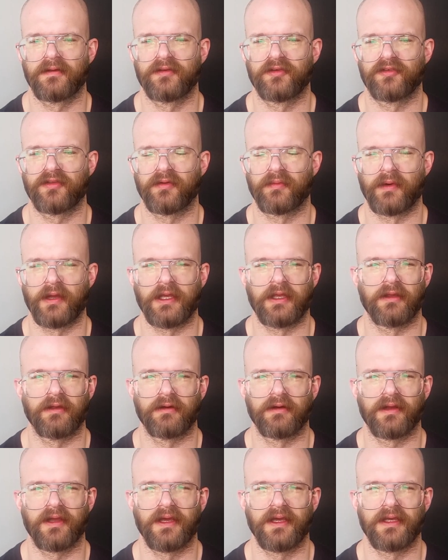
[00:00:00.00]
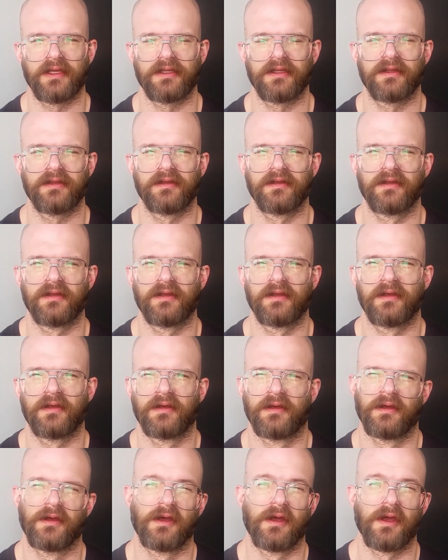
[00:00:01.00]
just the regular kind,
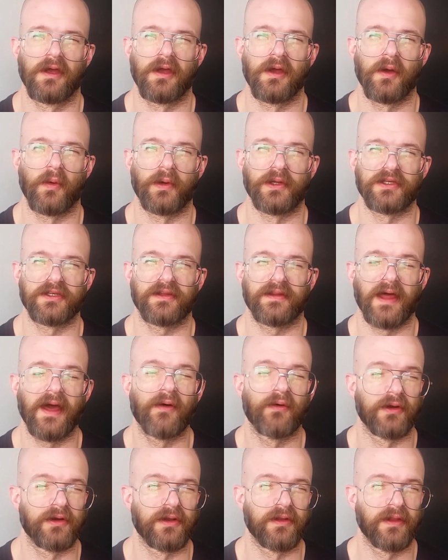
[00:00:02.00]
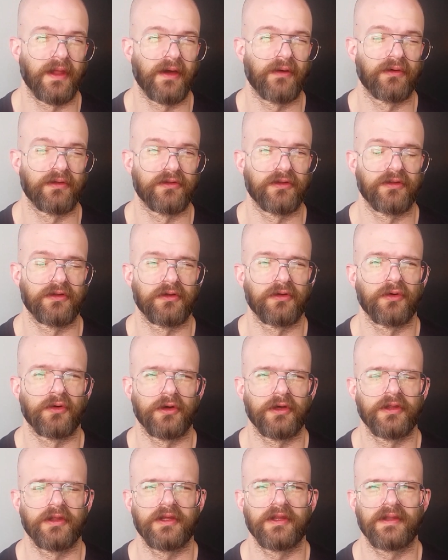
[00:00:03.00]
which that one's a little
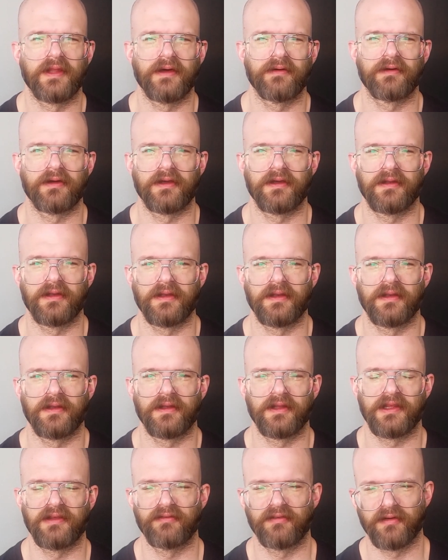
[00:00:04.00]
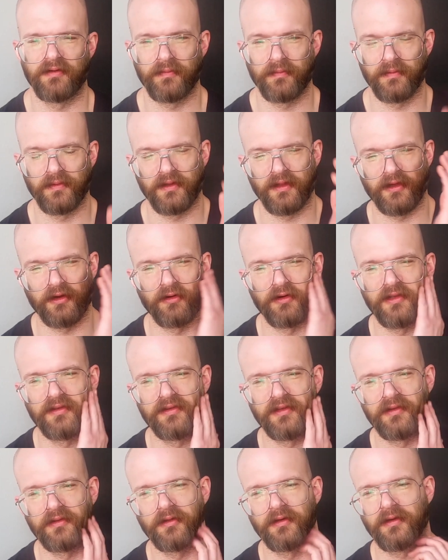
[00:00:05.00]
oily. That one can leave a
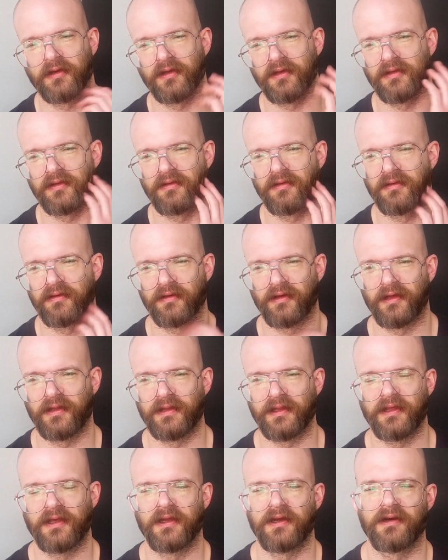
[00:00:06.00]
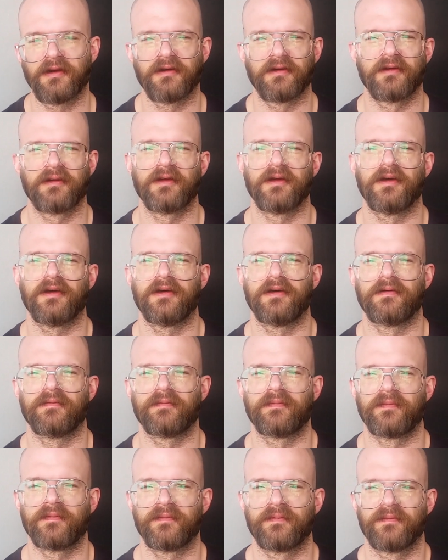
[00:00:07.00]
greasy look on the hair,
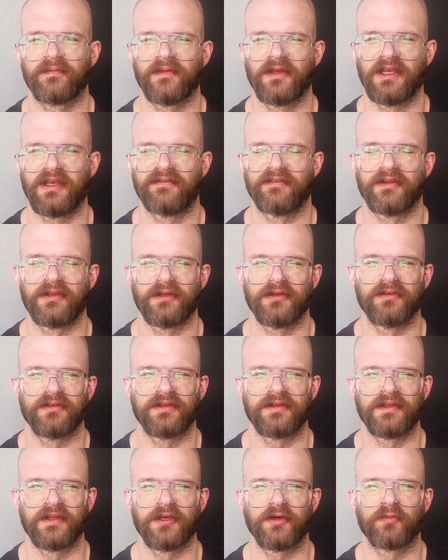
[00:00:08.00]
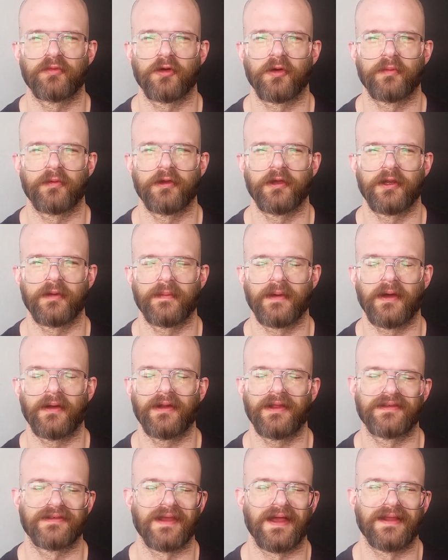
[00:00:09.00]
even using the appropriate
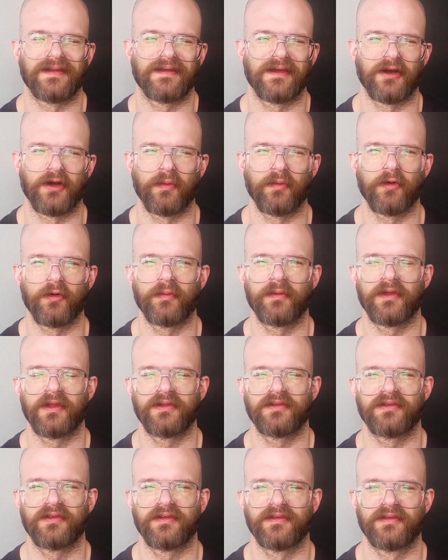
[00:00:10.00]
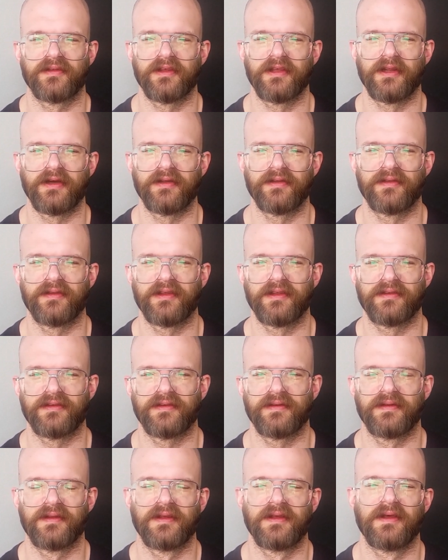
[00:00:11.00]
amount. It's not terrible, but it's just,
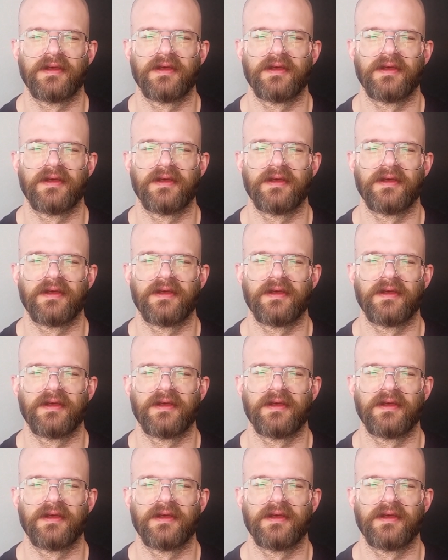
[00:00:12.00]
it's